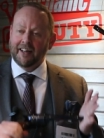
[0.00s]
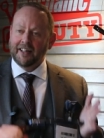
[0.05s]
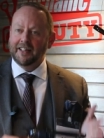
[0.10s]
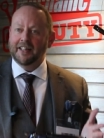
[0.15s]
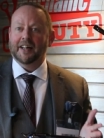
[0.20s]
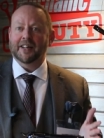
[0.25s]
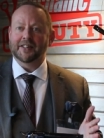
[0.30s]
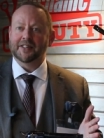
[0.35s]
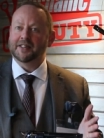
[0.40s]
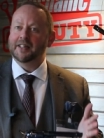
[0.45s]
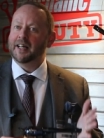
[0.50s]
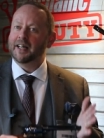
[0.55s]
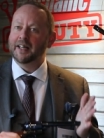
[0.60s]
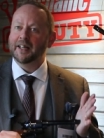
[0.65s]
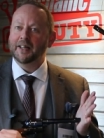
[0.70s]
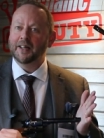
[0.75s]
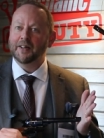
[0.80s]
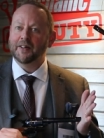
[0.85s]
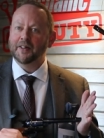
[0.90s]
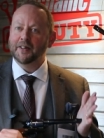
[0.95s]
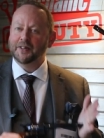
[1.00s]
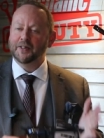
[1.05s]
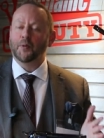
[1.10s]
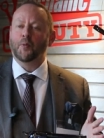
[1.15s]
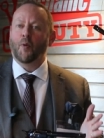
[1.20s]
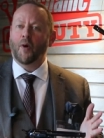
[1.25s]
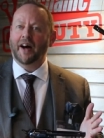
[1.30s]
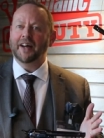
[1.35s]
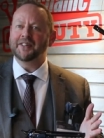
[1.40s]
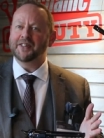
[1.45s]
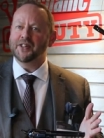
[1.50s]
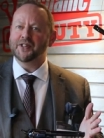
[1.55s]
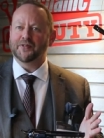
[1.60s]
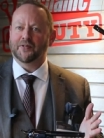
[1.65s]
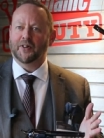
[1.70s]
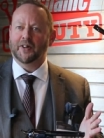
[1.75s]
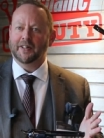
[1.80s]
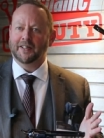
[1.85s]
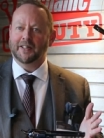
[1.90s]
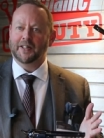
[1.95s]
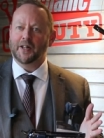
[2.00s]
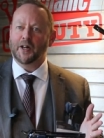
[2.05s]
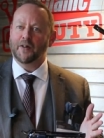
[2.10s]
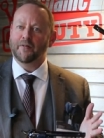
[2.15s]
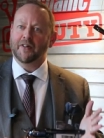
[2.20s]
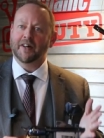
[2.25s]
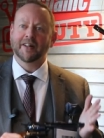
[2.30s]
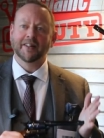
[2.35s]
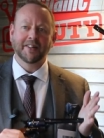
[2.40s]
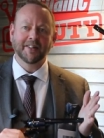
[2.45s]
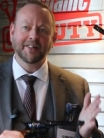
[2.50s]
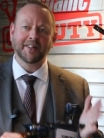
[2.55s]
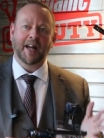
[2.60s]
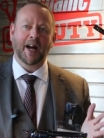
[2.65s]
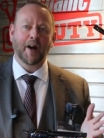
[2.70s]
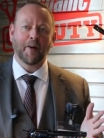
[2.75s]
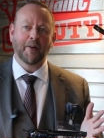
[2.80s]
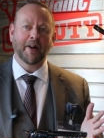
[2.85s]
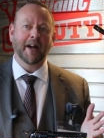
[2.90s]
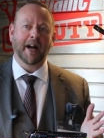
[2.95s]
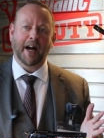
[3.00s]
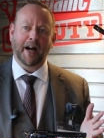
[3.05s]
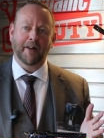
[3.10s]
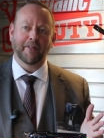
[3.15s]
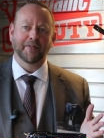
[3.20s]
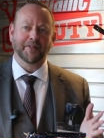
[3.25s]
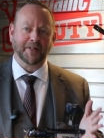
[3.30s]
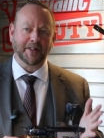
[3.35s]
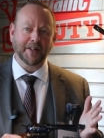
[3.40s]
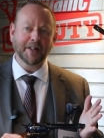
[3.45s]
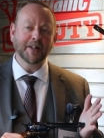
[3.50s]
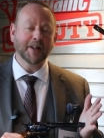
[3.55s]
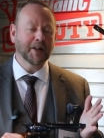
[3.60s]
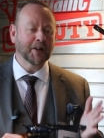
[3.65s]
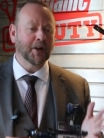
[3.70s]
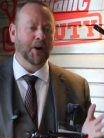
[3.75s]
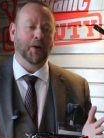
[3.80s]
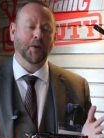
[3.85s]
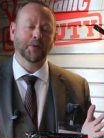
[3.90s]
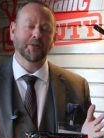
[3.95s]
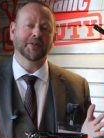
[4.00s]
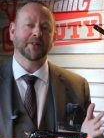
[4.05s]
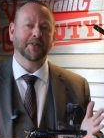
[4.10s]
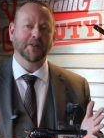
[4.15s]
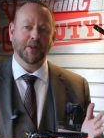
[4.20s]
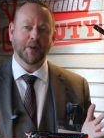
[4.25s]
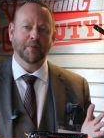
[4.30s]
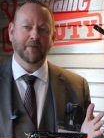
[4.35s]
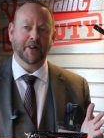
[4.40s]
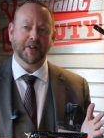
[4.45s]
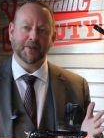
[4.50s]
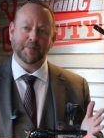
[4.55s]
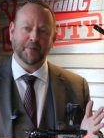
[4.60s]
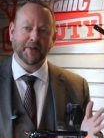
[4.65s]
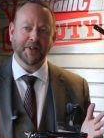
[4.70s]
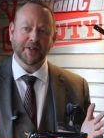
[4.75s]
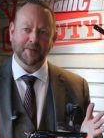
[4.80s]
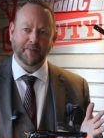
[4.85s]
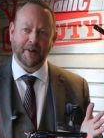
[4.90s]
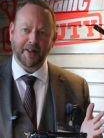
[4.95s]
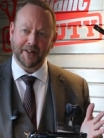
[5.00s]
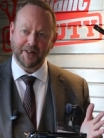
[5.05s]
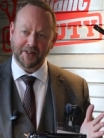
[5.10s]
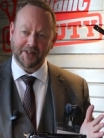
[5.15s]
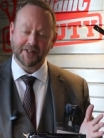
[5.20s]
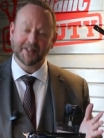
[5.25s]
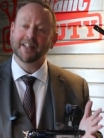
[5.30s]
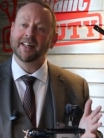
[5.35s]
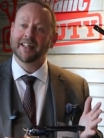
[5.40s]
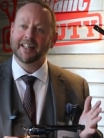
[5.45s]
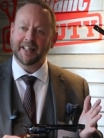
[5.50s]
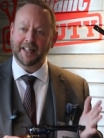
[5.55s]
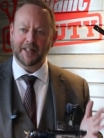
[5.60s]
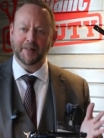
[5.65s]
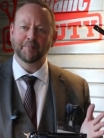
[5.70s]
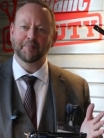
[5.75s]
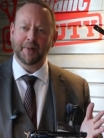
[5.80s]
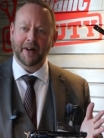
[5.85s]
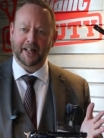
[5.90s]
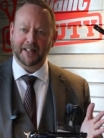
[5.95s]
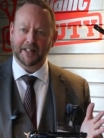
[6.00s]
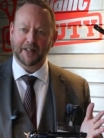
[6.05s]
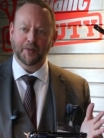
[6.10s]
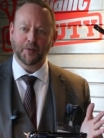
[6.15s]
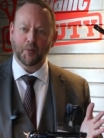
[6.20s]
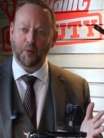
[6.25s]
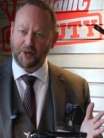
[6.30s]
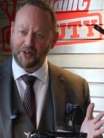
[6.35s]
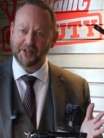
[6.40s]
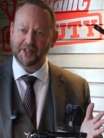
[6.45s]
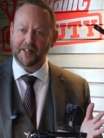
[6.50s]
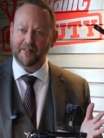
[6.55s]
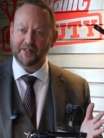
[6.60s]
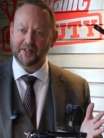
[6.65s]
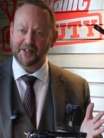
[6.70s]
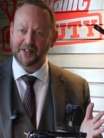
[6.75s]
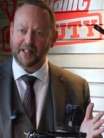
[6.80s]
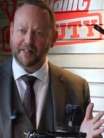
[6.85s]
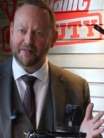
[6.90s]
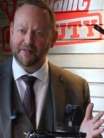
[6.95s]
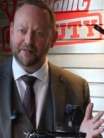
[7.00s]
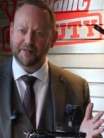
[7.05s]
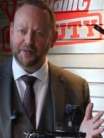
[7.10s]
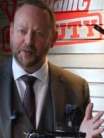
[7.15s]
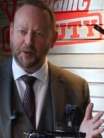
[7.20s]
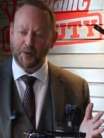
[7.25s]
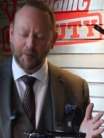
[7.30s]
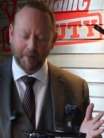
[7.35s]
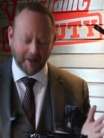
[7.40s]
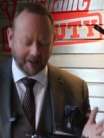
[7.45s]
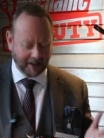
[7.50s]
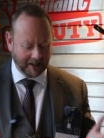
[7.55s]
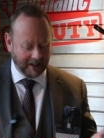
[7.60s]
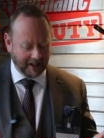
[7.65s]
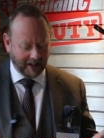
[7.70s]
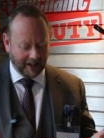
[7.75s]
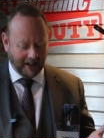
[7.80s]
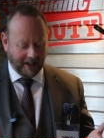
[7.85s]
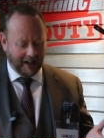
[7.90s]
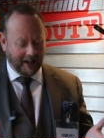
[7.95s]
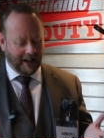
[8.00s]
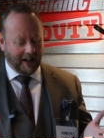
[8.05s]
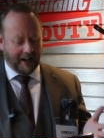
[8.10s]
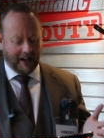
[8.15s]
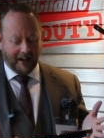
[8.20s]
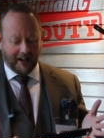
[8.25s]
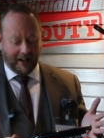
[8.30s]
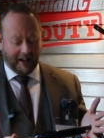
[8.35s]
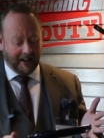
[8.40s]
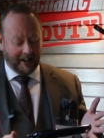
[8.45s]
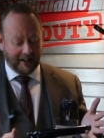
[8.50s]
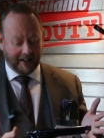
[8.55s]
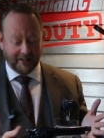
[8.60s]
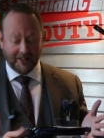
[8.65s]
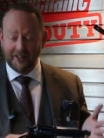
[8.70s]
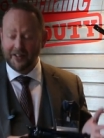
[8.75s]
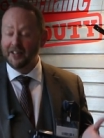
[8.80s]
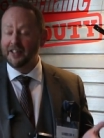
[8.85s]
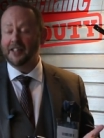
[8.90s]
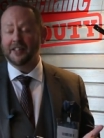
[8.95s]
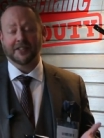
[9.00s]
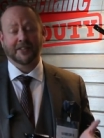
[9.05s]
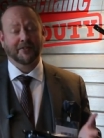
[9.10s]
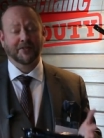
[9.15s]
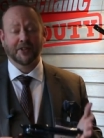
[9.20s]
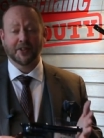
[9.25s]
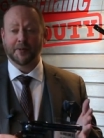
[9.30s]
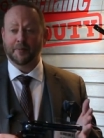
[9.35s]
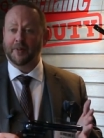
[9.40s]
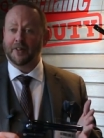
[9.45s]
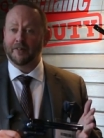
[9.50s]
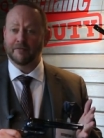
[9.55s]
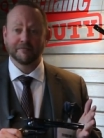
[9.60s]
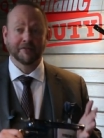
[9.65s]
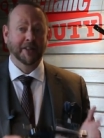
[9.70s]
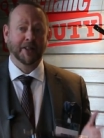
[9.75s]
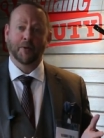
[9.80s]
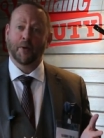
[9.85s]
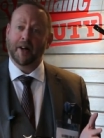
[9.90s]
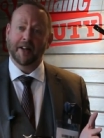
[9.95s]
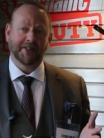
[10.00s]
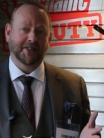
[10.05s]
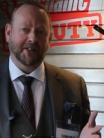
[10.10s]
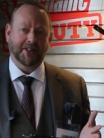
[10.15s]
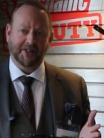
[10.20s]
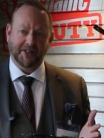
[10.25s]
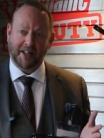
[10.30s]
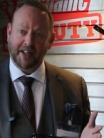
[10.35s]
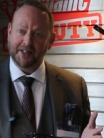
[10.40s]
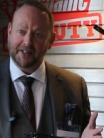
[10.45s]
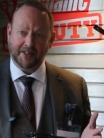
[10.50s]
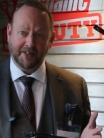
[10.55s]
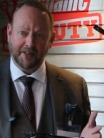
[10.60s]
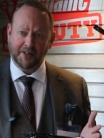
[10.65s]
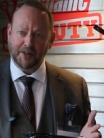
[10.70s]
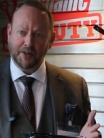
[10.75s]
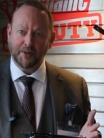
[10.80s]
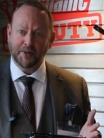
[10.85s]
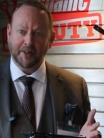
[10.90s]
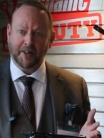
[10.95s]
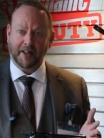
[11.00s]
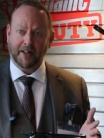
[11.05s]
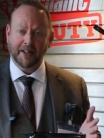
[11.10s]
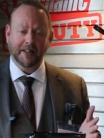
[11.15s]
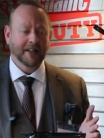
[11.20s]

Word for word: Yes, the wait is finally over. Now we have the Colt Umarex Peacemakers in pellet 177 form. Uh, these have just been a runaway success in the UK.